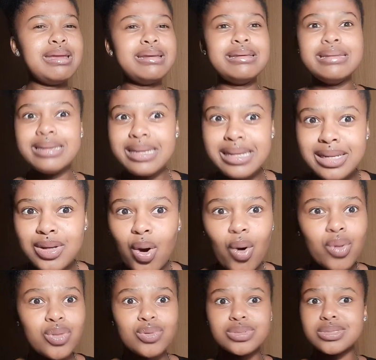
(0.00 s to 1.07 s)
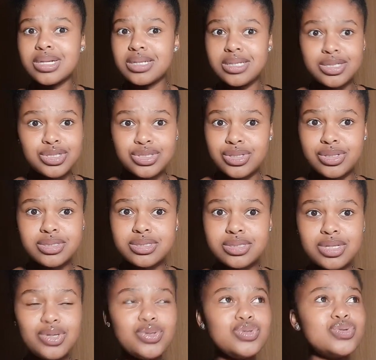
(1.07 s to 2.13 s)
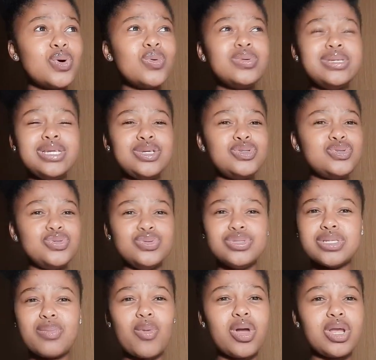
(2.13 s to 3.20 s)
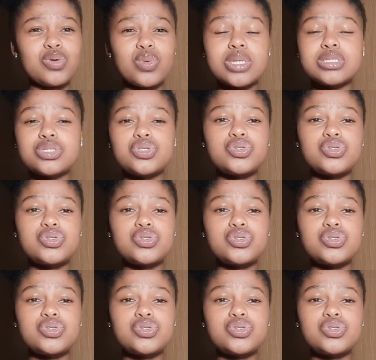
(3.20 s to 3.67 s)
need all those conditioners. You don't need to use them all at once.